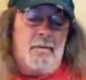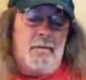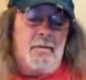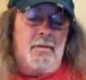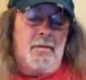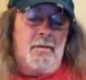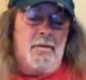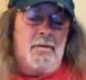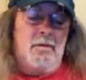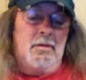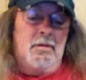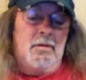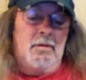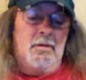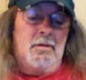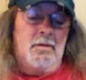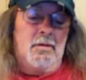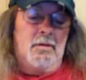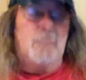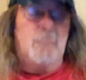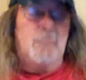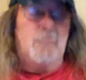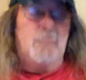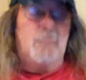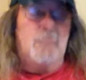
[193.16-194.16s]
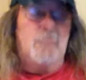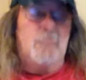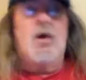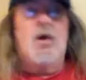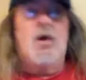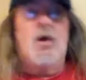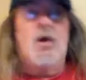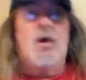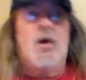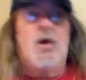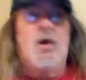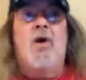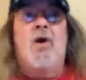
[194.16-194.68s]
Them dogs just laid
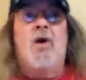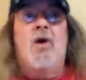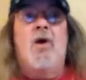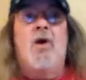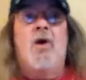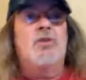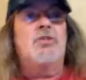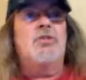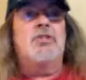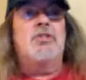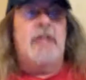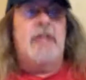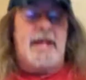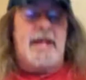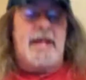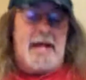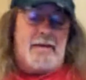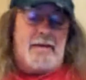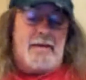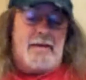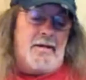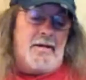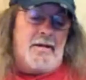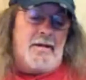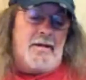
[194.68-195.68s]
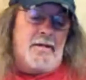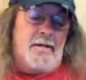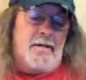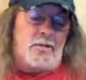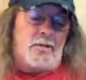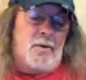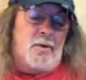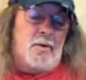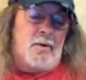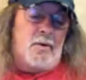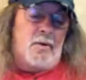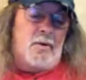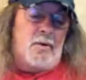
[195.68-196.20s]
out there in the
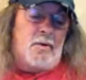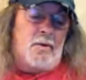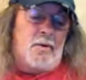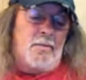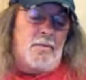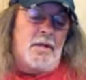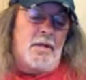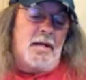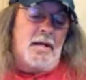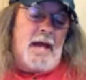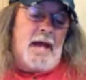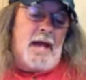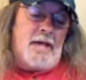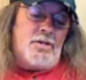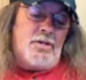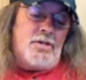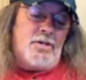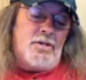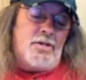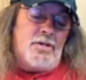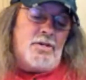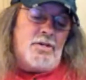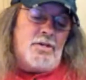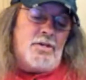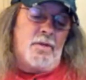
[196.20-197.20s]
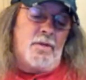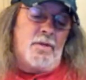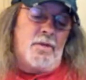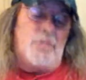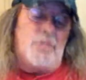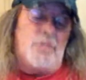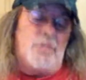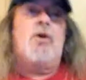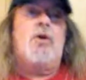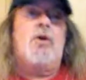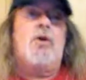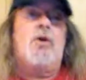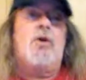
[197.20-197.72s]
storm. How you doing, Mrs.
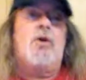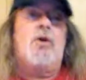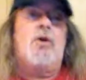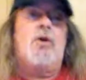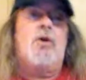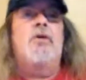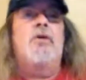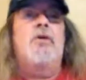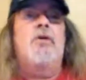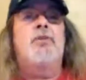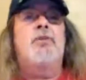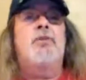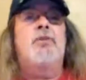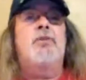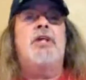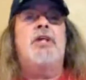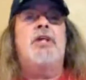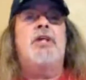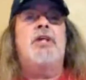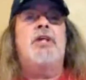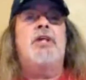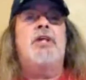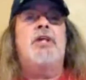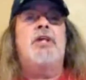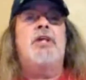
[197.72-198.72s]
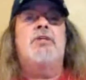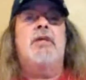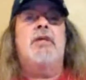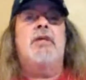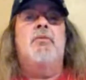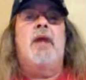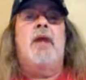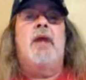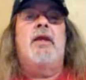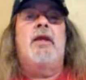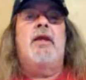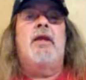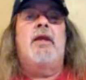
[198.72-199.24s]
Carter? Appreciate you coming by
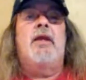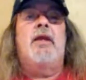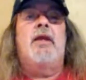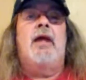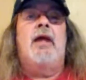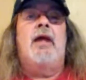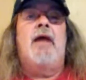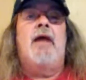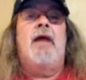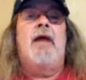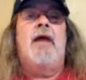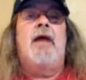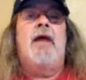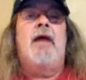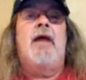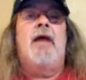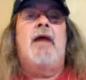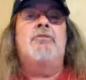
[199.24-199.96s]
the live stream.